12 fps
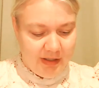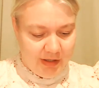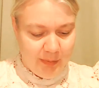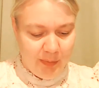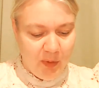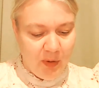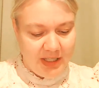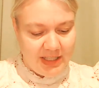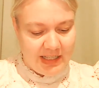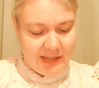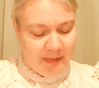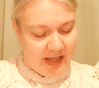The boy
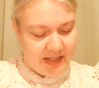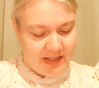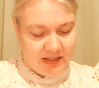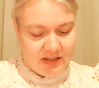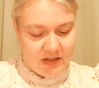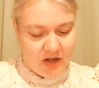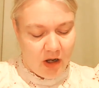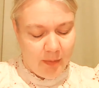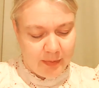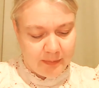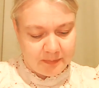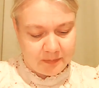did his best to
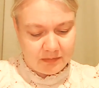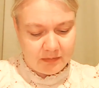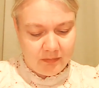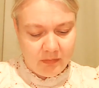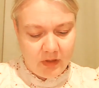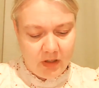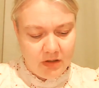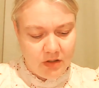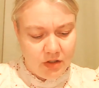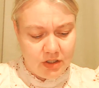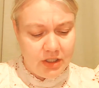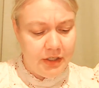stop.
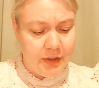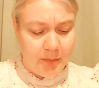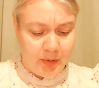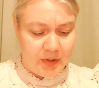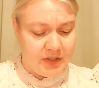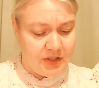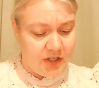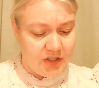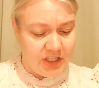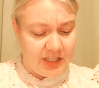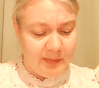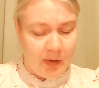Dr. Lupus
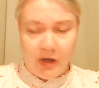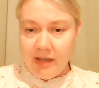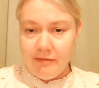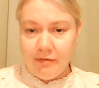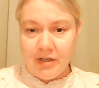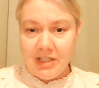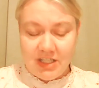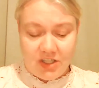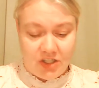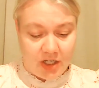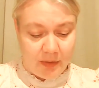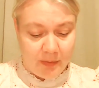searched his pocket for a
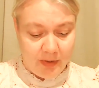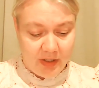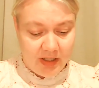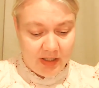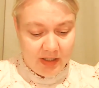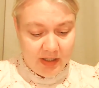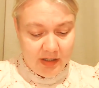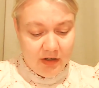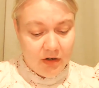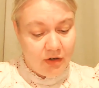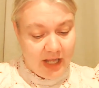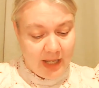tissue.
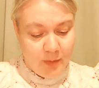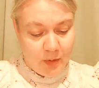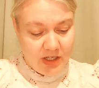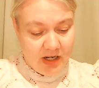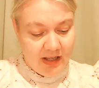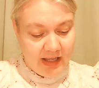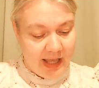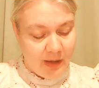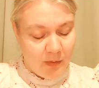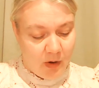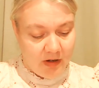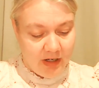Unable to
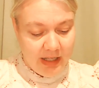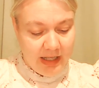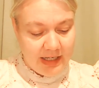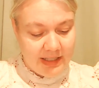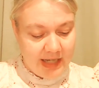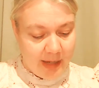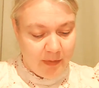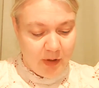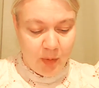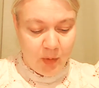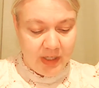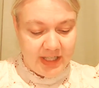locate one, he dabbed the
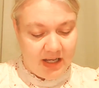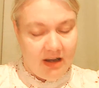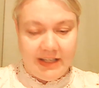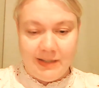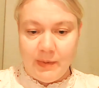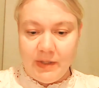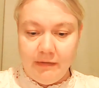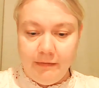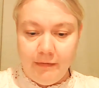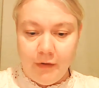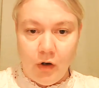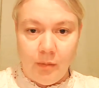boy's eyes with the
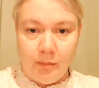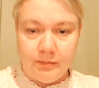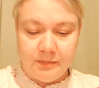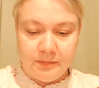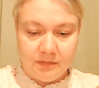form.